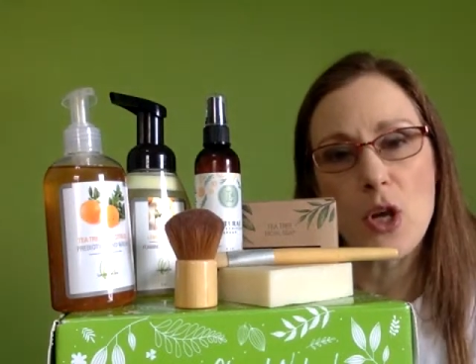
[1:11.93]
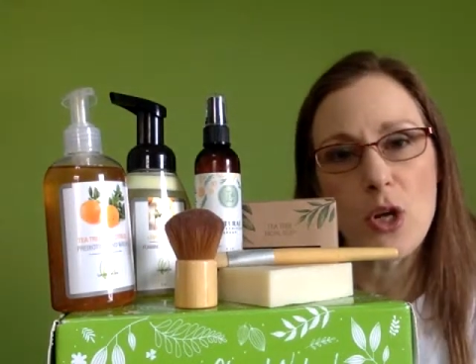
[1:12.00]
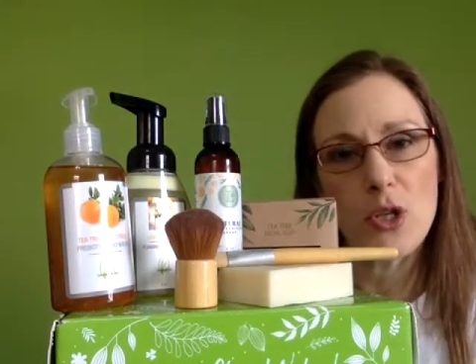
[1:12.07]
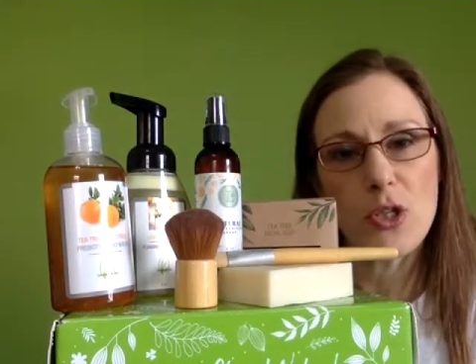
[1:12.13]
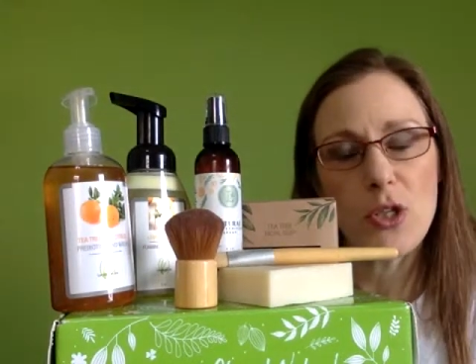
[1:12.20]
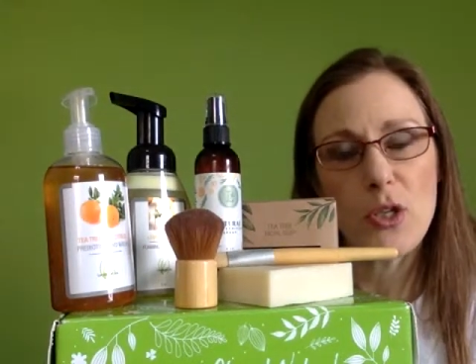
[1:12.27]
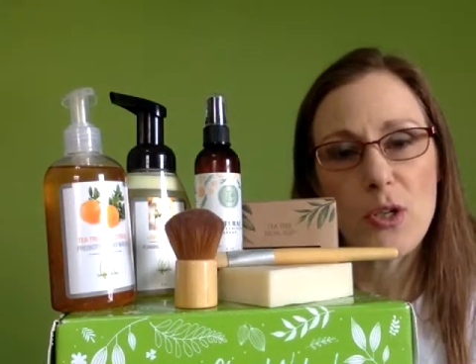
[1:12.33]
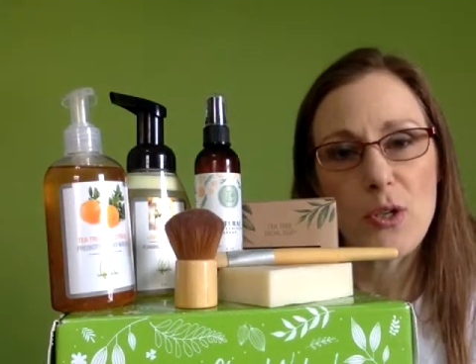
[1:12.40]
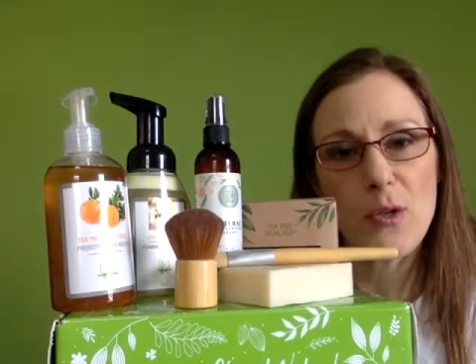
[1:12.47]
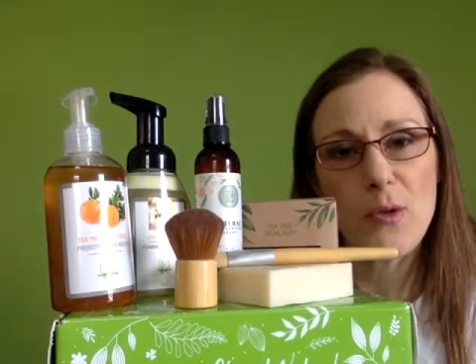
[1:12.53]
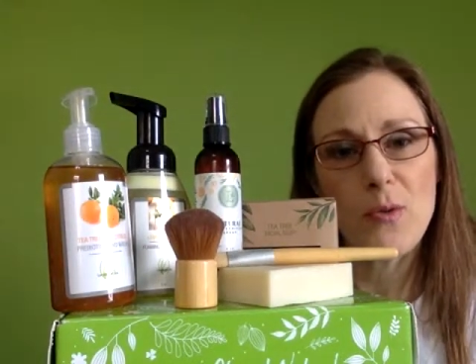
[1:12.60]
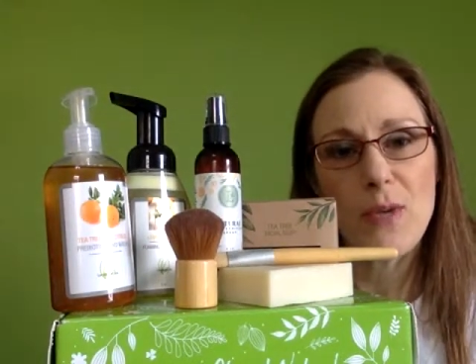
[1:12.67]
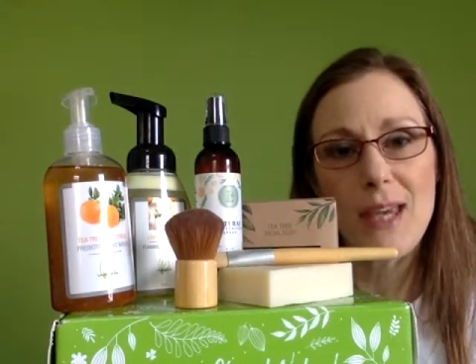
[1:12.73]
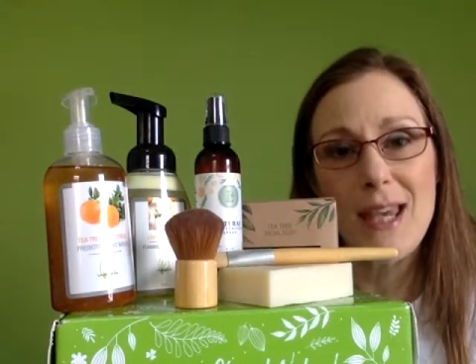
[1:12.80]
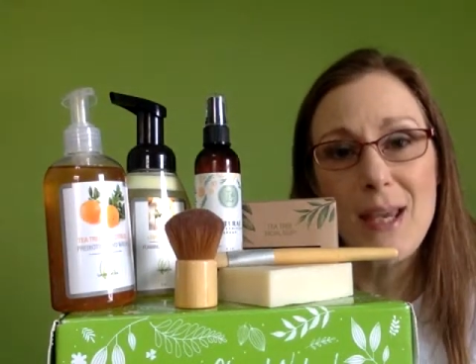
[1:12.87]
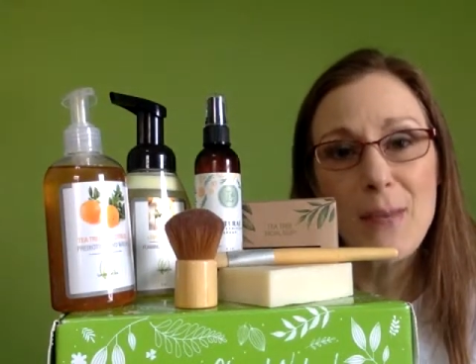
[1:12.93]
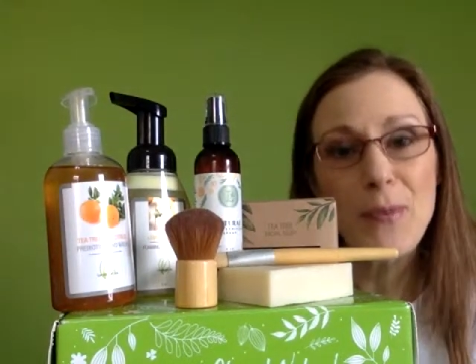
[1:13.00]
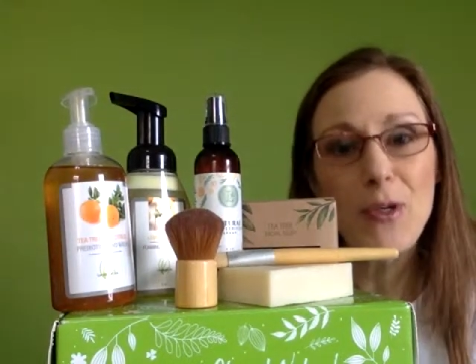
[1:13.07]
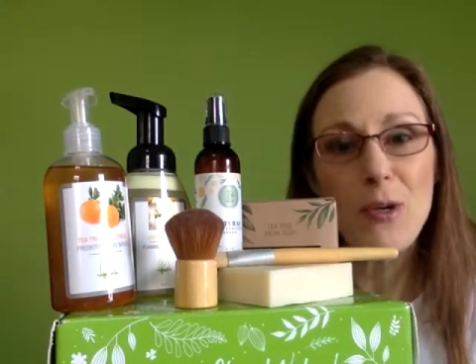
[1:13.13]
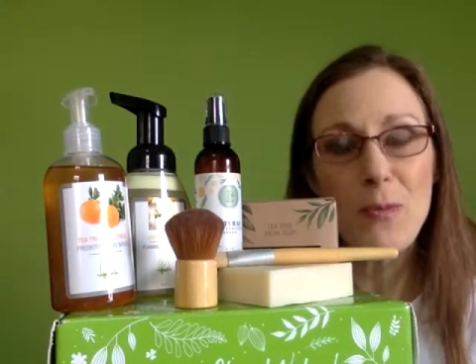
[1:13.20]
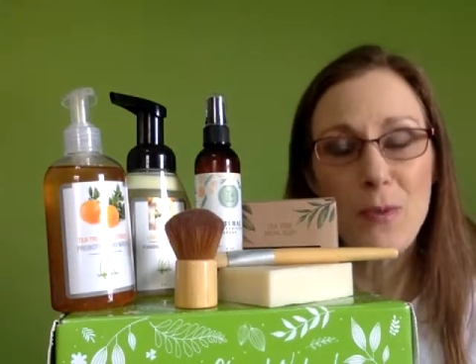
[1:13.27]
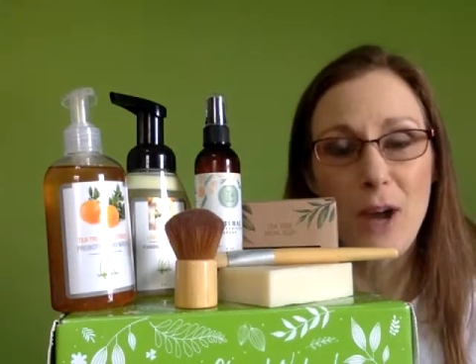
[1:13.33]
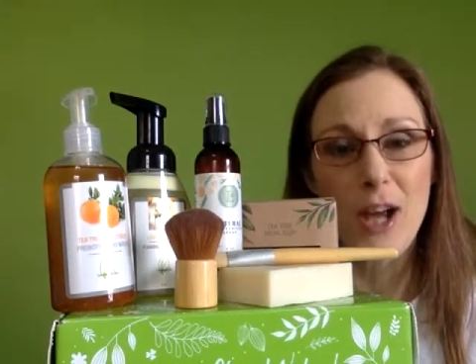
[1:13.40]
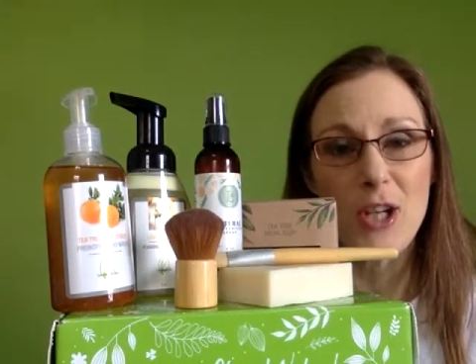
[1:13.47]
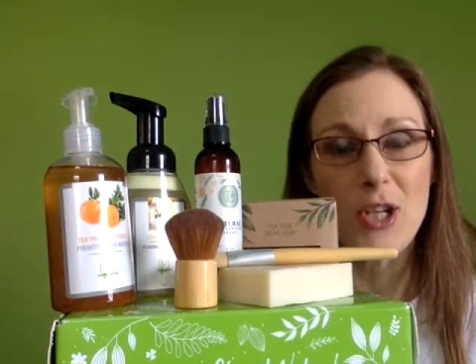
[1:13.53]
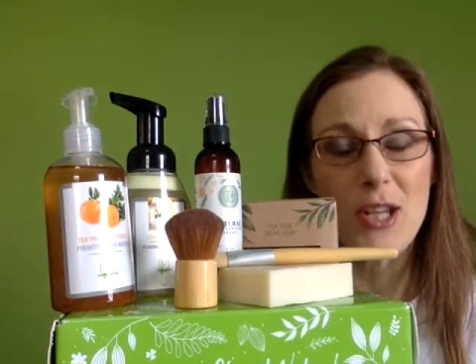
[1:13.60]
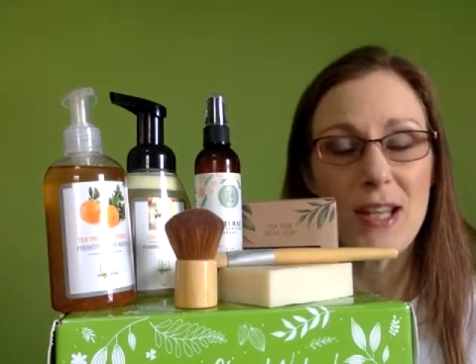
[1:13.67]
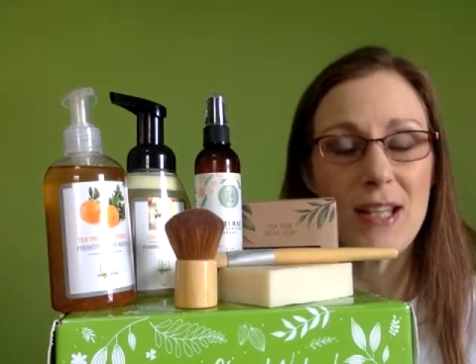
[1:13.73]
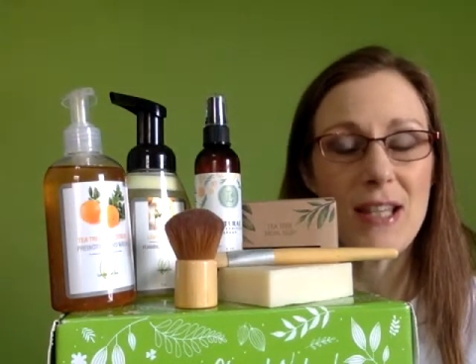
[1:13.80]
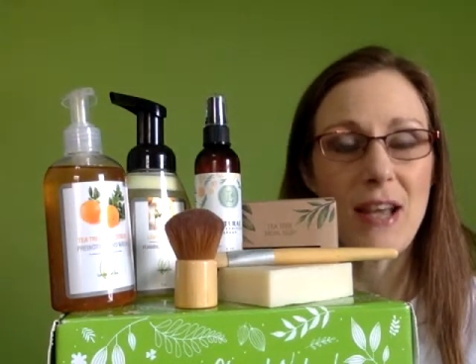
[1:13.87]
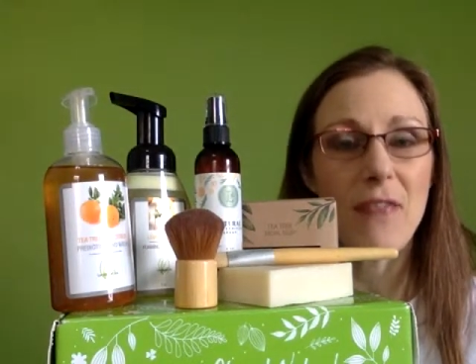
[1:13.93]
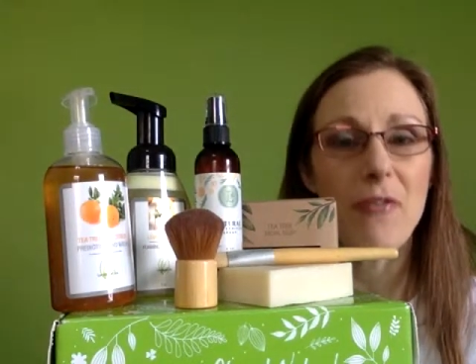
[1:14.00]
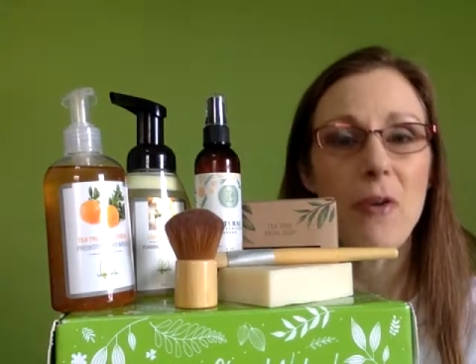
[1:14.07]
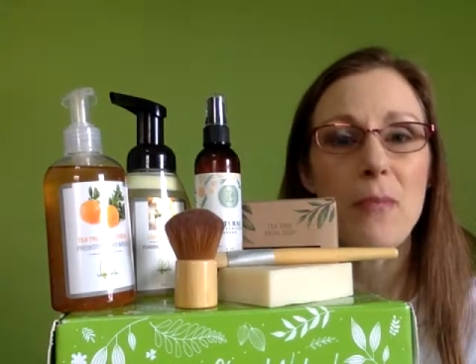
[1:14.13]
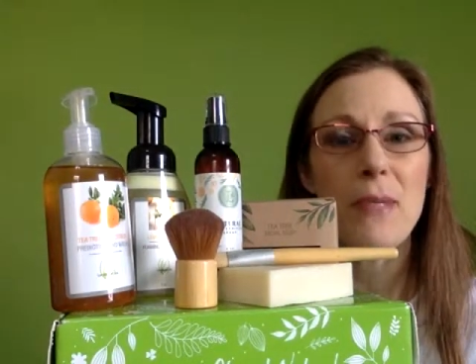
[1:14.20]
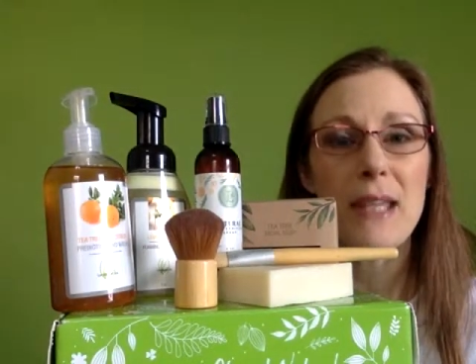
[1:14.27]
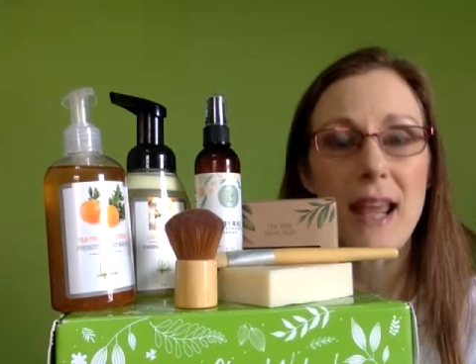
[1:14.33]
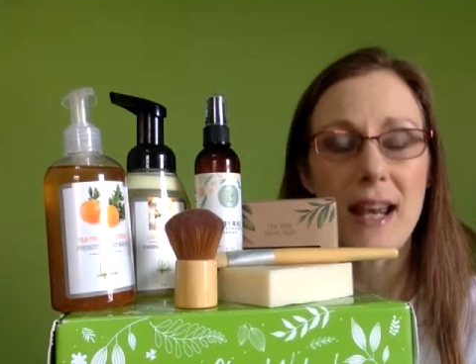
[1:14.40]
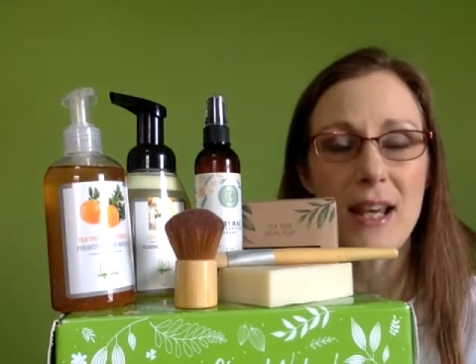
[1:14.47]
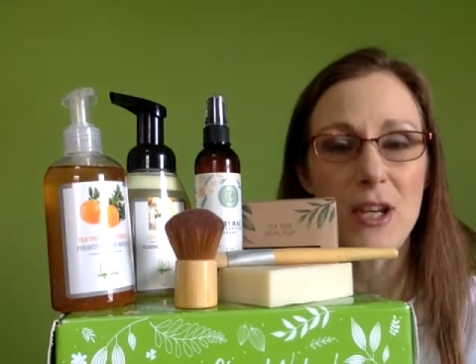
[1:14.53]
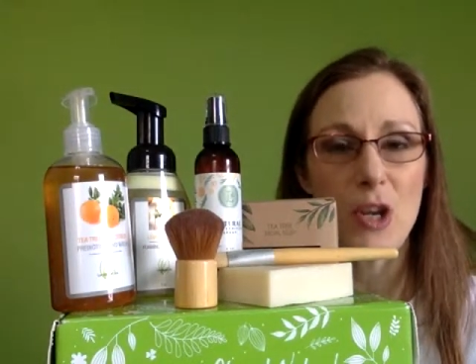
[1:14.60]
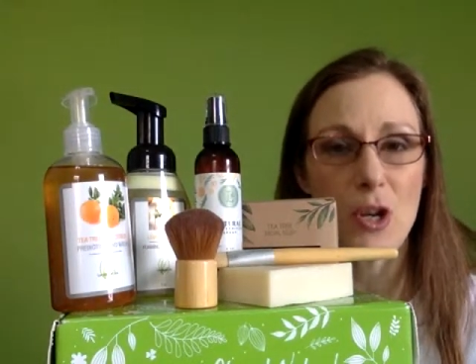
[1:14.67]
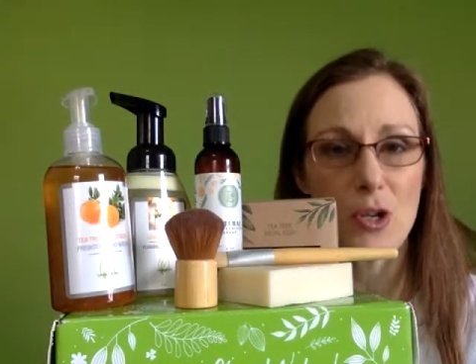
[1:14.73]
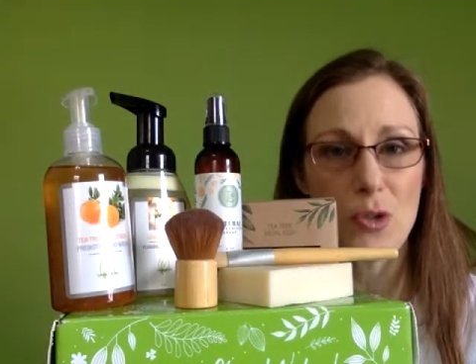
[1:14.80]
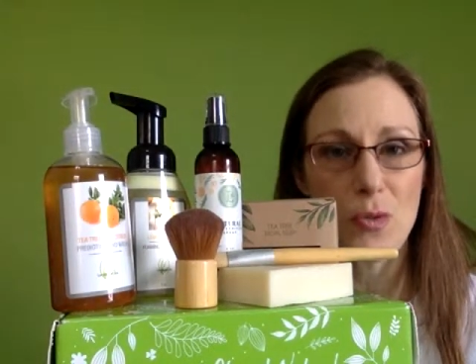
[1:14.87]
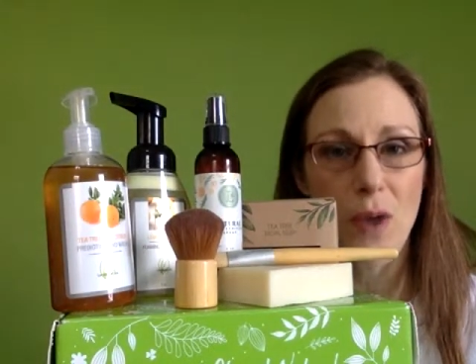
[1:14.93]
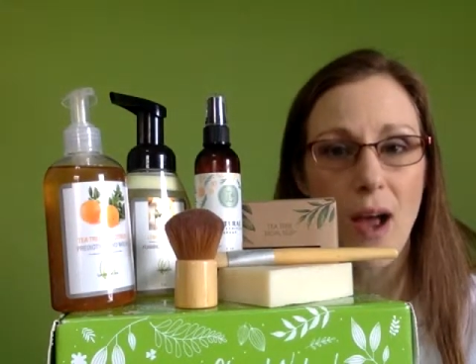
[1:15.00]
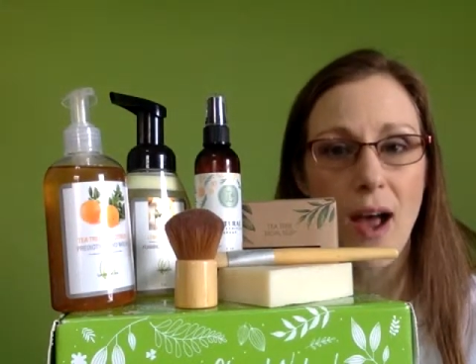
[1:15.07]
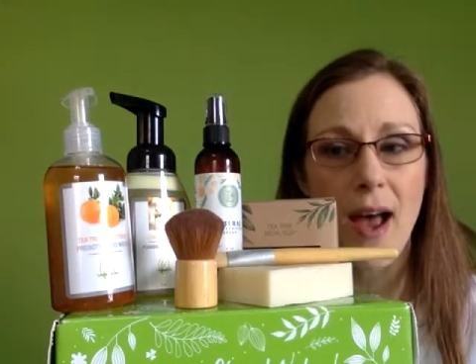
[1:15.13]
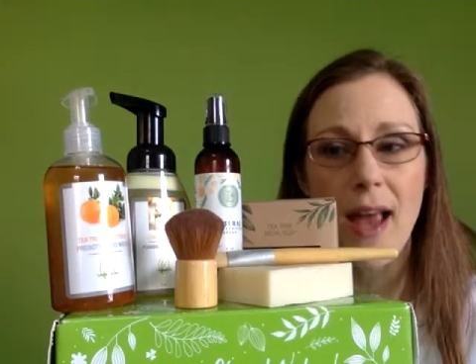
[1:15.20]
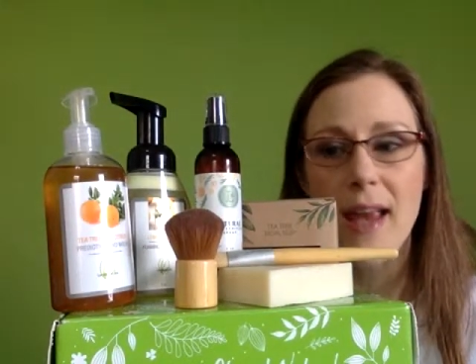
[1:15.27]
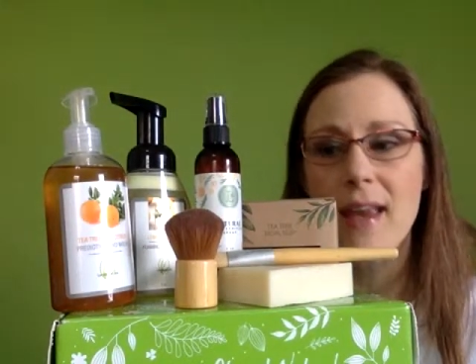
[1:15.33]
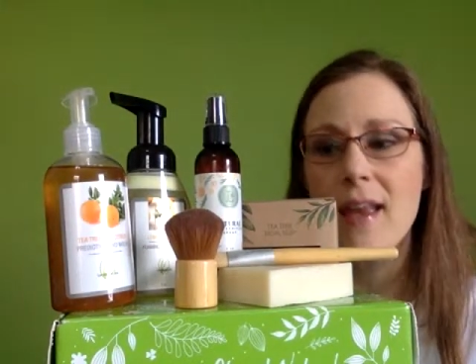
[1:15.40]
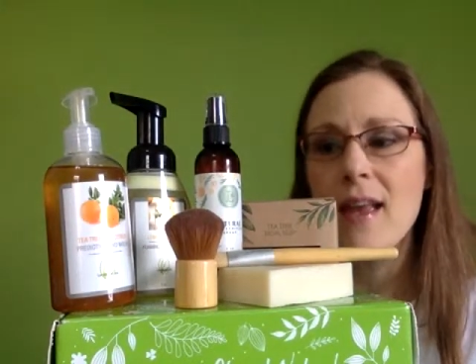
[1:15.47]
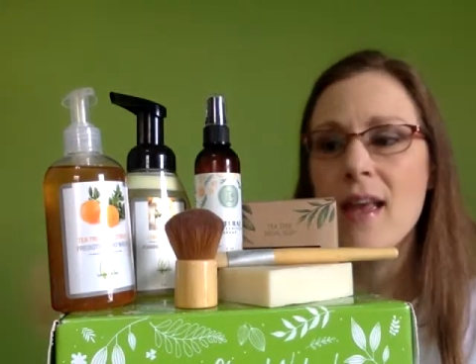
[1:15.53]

to keep your brushes from getting dry